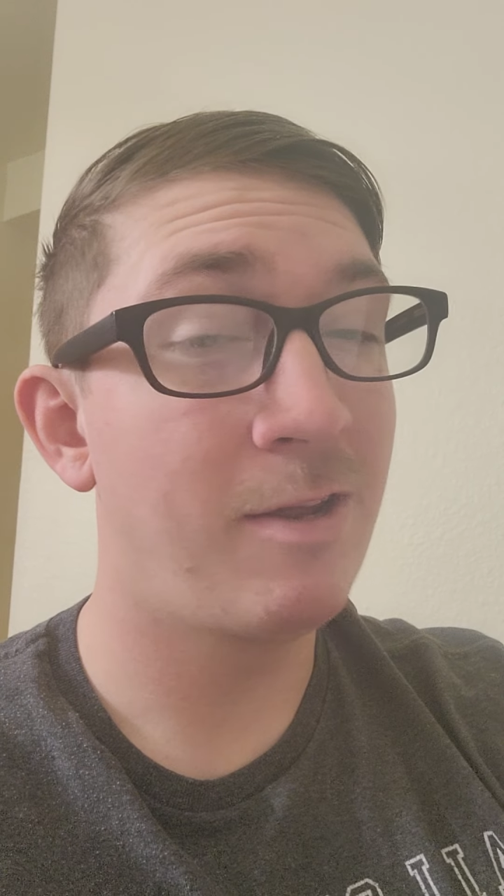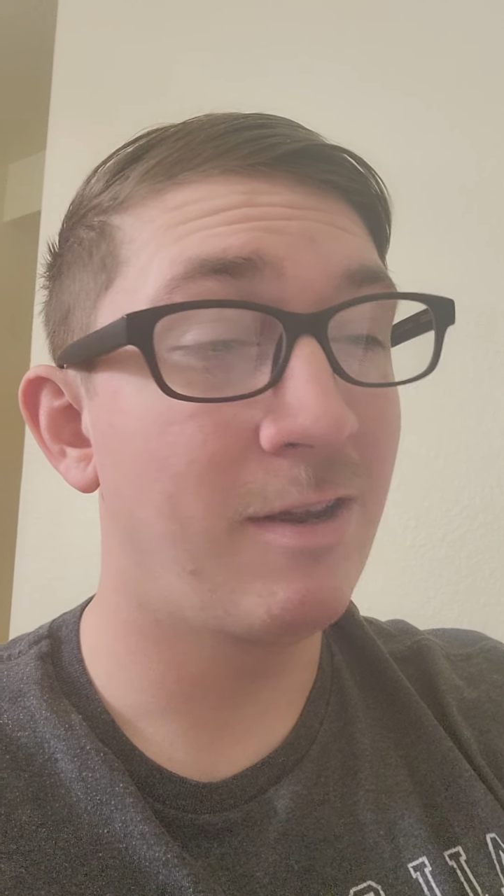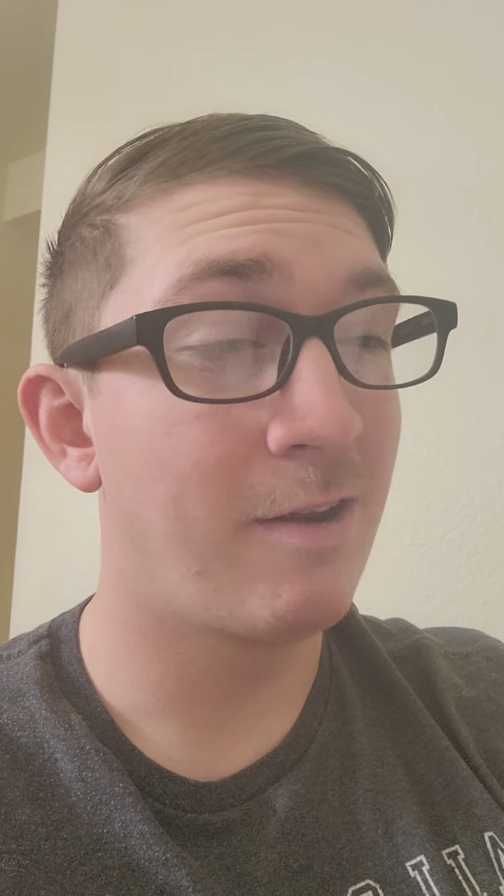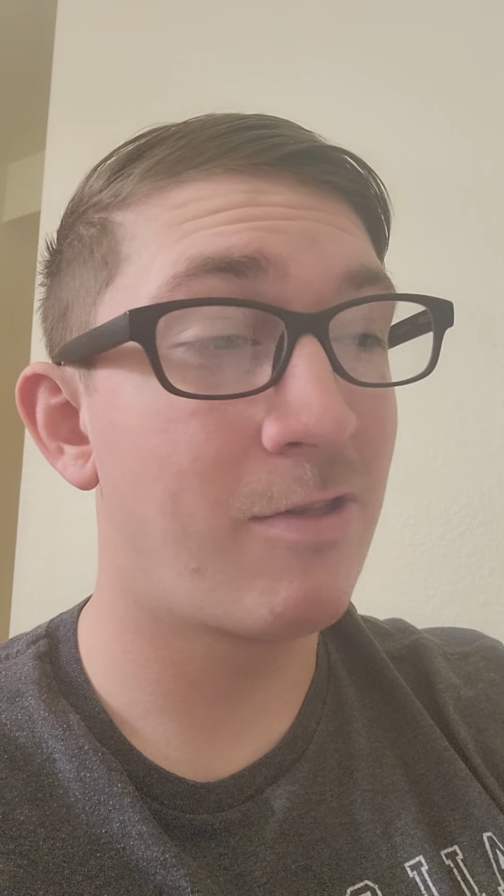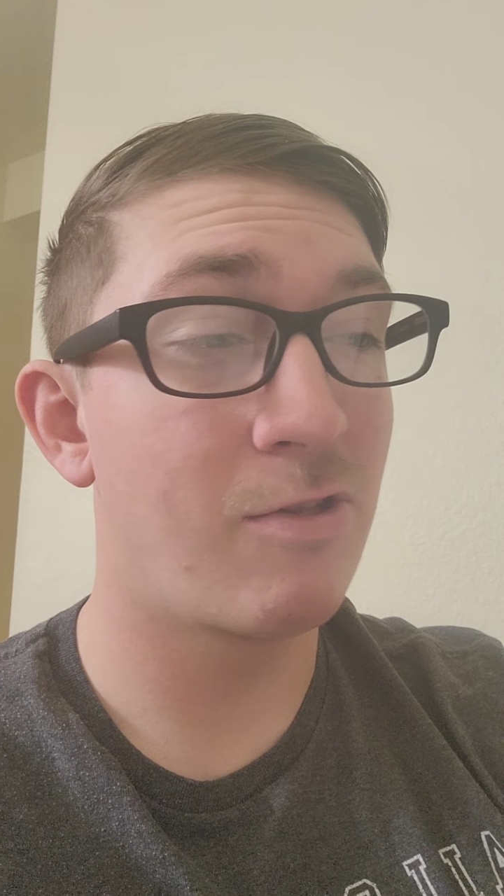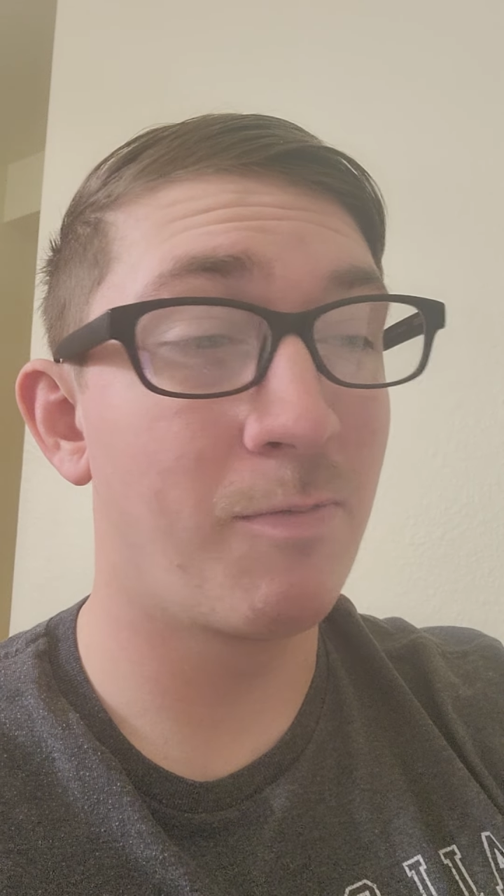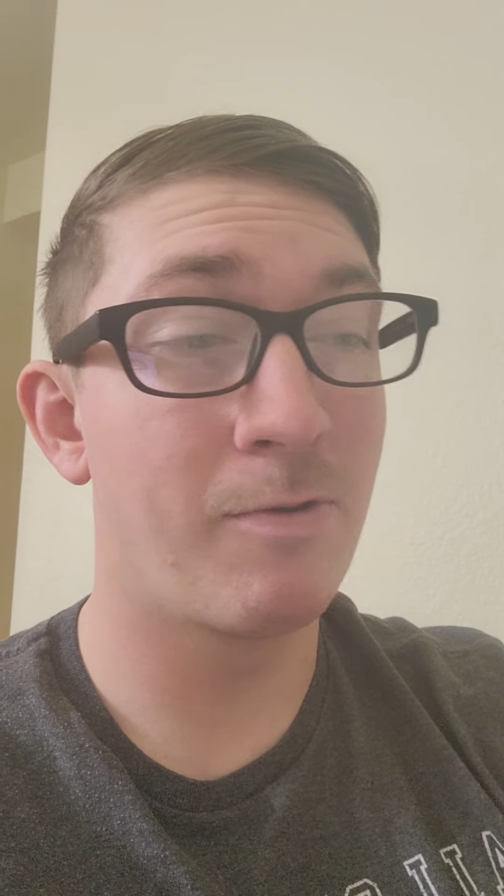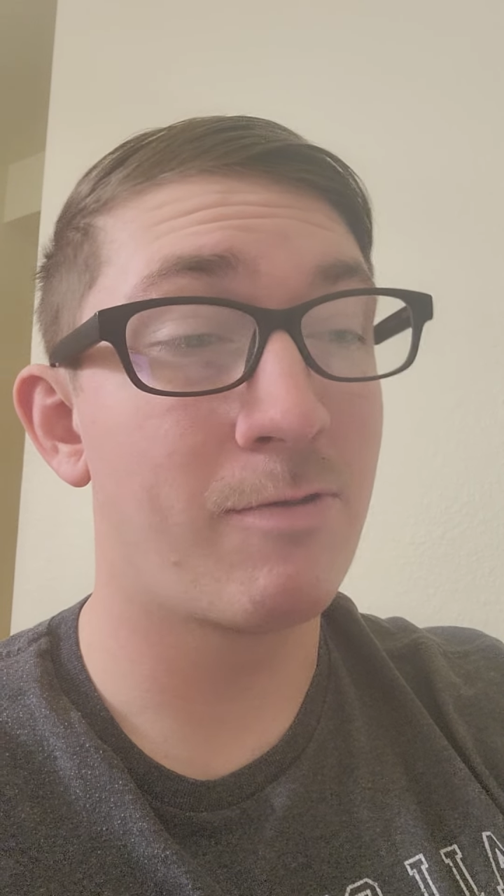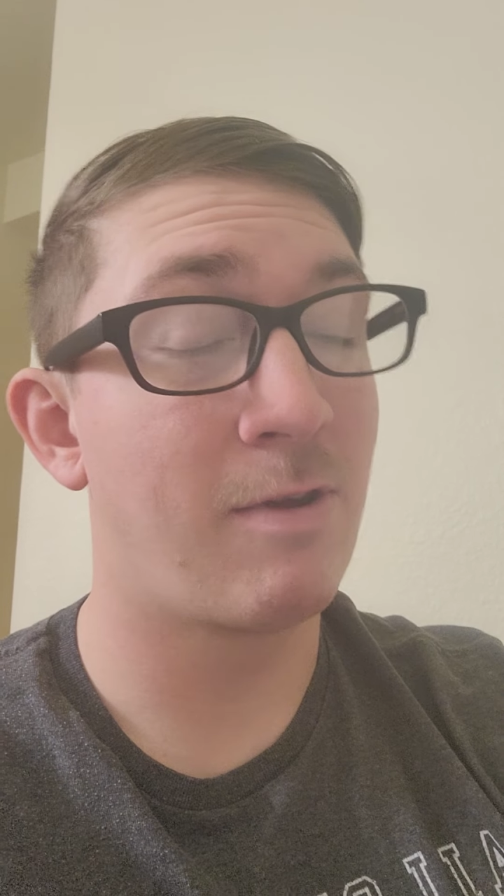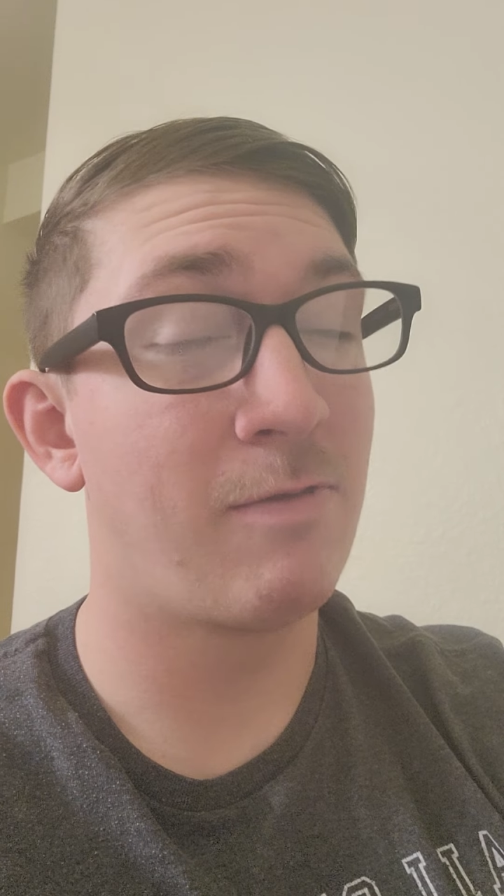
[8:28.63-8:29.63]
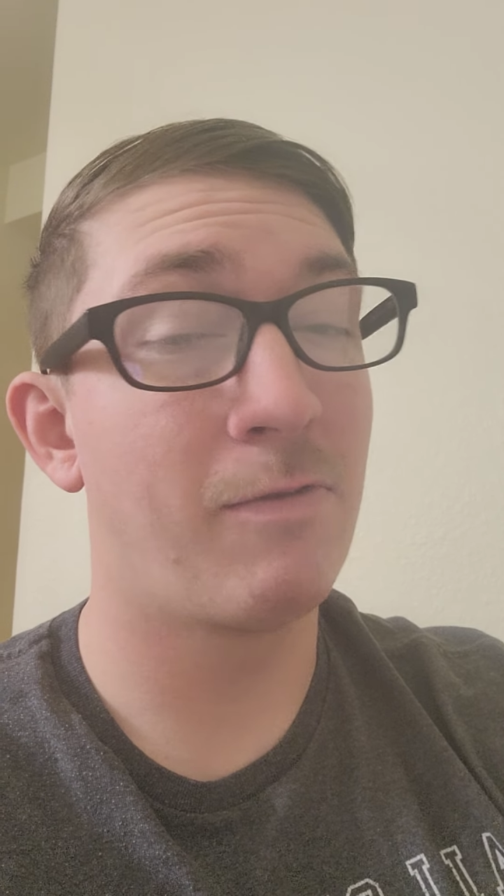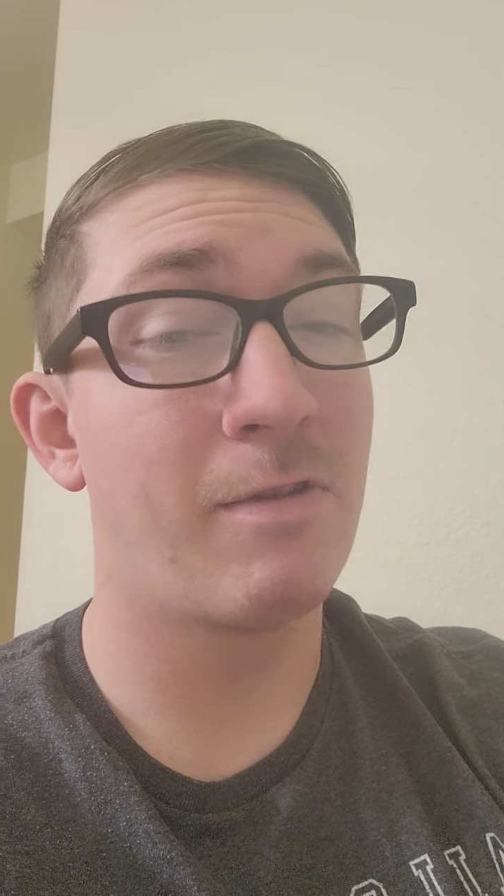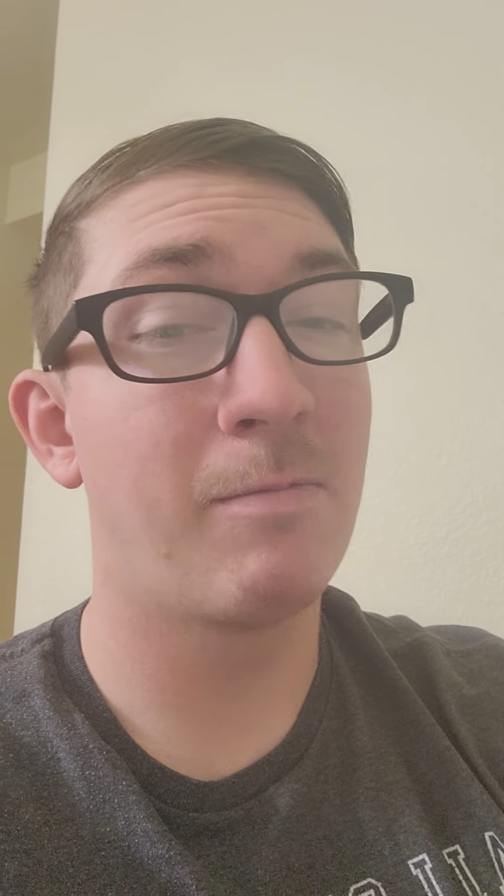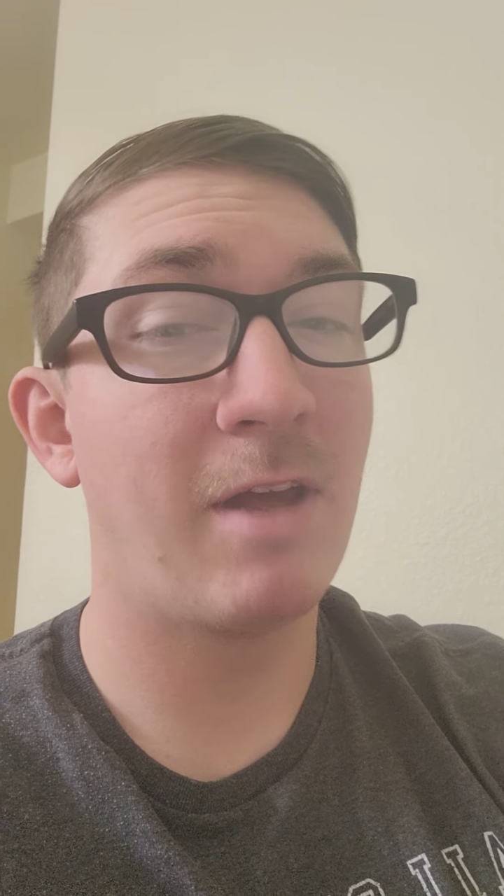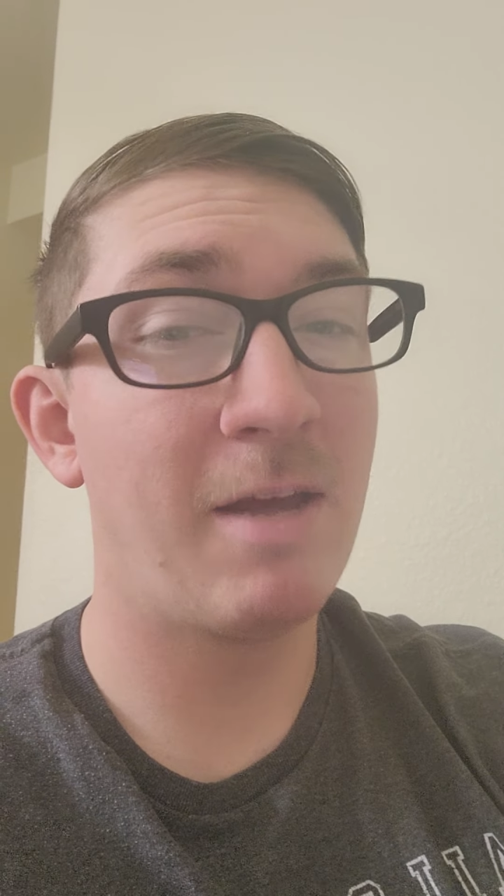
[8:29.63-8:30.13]
and it's super stressful
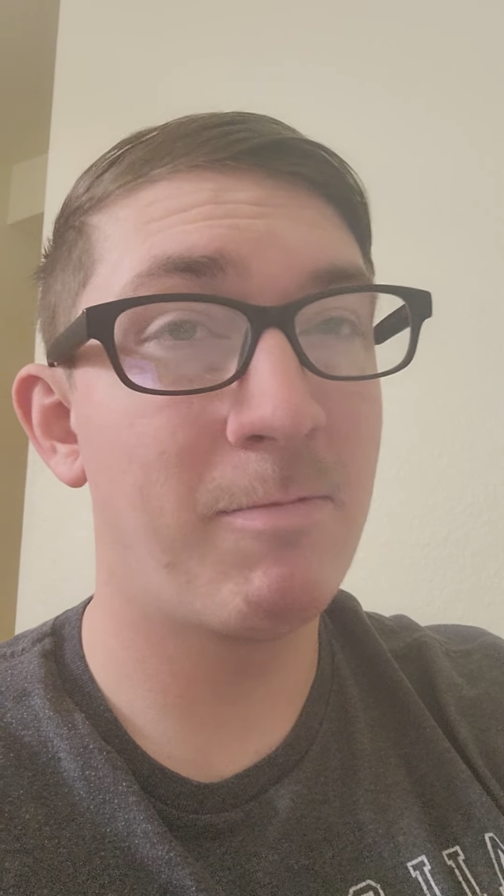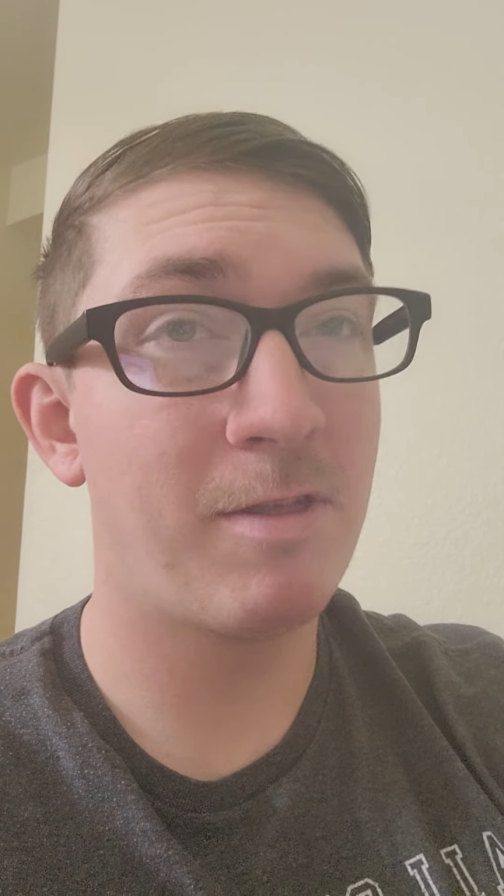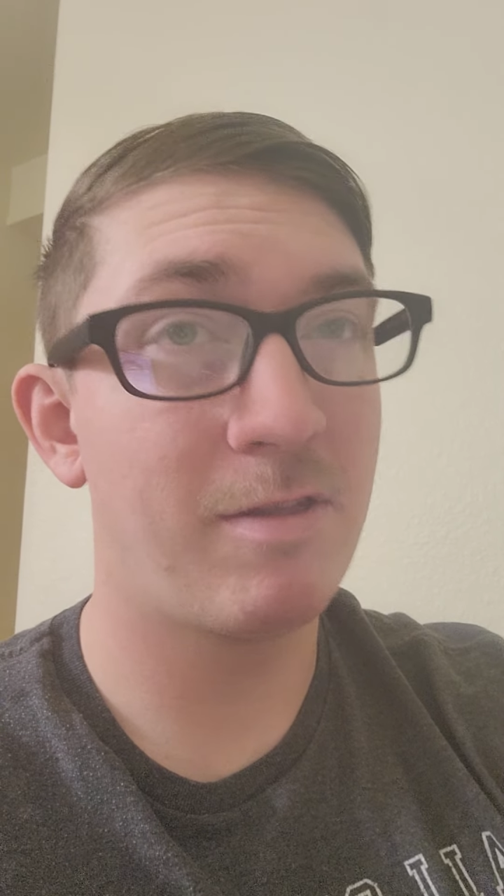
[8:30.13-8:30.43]
sometimes.